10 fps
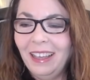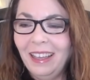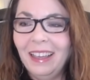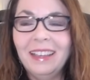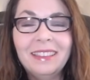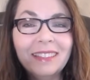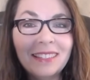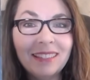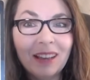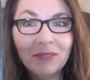And the
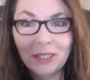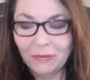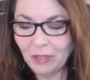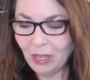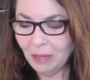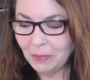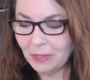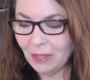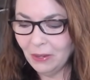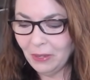7 of
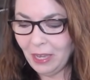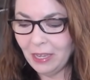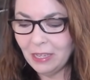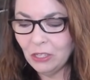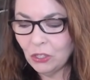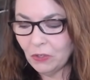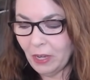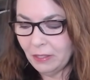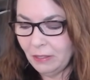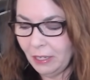Cups. Okay,
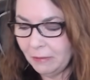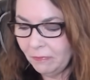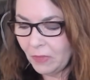interesting.